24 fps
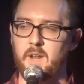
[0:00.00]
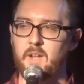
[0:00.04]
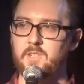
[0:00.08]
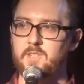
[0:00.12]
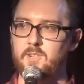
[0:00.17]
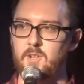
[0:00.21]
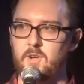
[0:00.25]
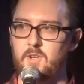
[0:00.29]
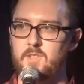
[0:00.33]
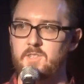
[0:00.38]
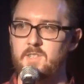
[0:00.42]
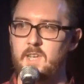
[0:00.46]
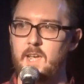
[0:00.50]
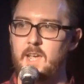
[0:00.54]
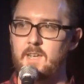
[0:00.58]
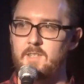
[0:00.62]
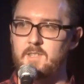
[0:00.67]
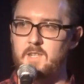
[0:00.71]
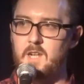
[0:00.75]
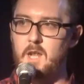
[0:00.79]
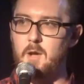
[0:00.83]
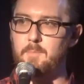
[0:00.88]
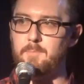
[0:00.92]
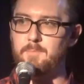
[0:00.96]
Bit of
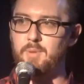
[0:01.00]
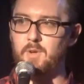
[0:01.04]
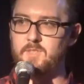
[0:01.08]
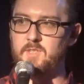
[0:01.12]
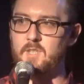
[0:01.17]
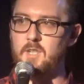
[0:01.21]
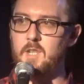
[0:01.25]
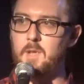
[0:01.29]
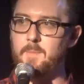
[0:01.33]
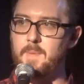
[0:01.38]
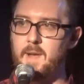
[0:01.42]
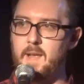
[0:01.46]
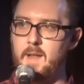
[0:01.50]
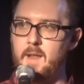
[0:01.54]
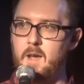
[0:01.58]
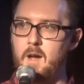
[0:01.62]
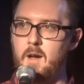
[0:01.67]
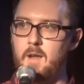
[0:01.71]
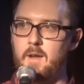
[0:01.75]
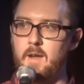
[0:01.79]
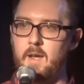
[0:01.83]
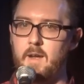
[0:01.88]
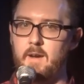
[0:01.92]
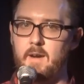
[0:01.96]
success and I'm busting them in,
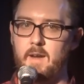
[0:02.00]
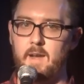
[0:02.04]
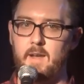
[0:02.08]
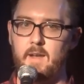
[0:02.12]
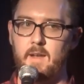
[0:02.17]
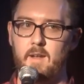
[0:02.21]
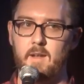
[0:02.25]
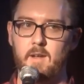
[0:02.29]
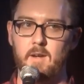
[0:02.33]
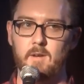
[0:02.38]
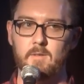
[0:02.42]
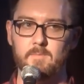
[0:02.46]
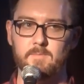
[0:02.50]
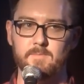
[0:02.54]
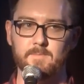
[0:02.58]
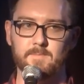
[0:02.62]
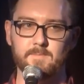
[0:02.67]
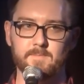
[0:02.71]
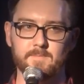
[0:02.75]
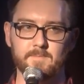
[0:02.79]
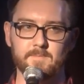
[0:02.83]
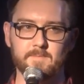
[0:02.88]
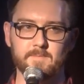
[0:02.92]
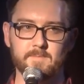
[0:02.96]
aren't I, right, you
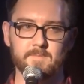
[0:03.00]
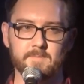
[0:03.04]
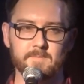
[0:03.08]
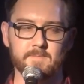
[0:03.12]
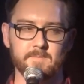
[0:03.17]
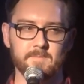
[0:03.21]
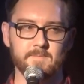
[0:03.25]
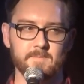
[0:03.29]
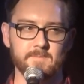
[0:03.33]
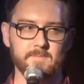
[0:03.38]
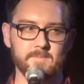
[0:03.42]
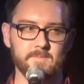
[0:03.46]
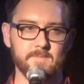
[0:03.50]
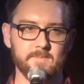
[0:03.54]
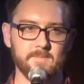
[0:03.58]
know?